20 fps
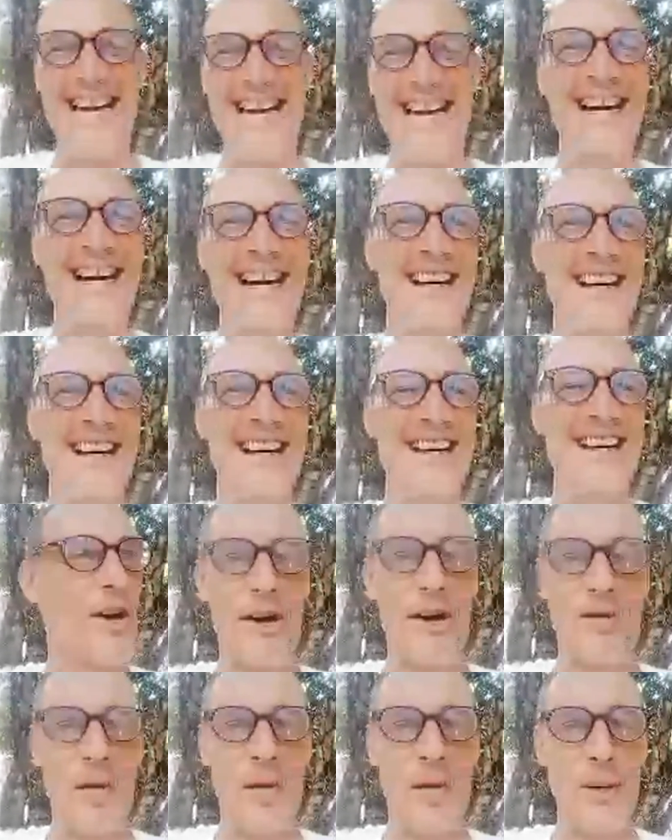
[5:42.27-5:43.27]
So
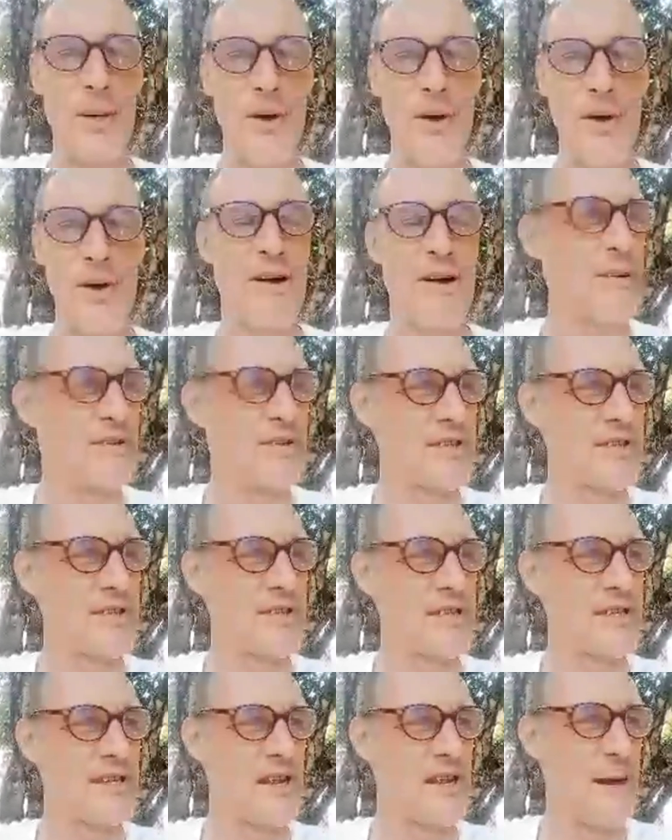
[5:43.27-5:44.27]
it won't clear up
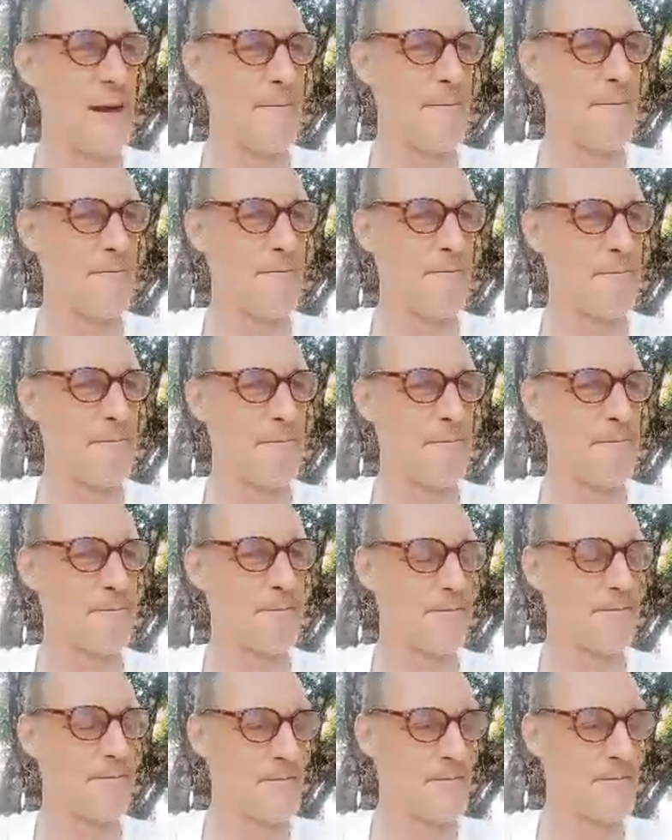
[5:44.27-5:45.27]
until
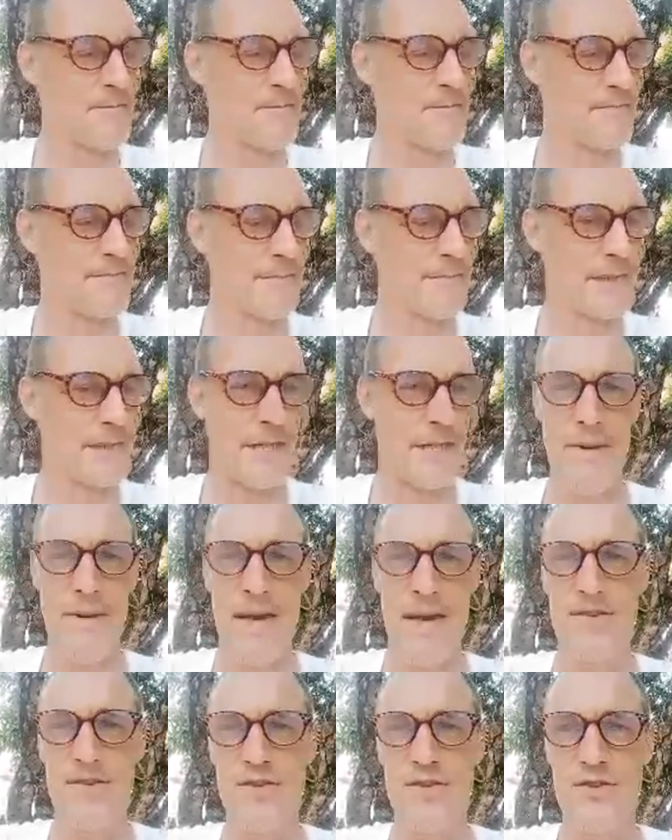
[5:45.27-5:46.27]
May,
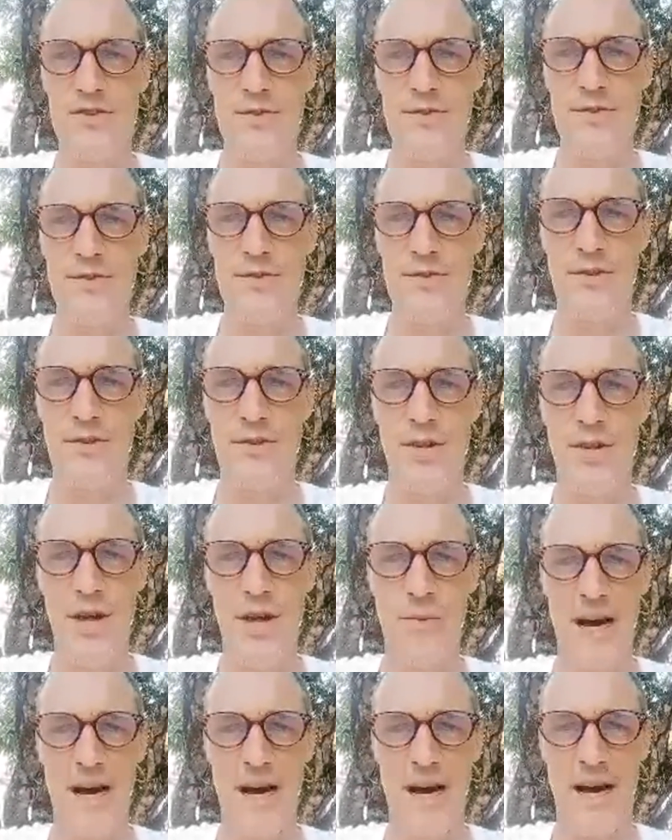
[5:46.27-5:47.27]
June time.
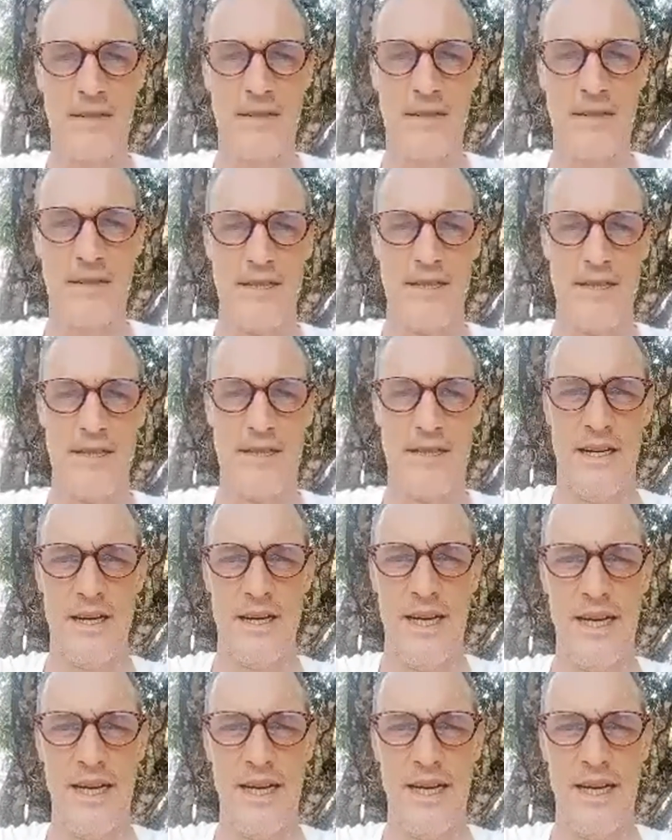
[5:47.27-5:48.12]
Wow. Okay.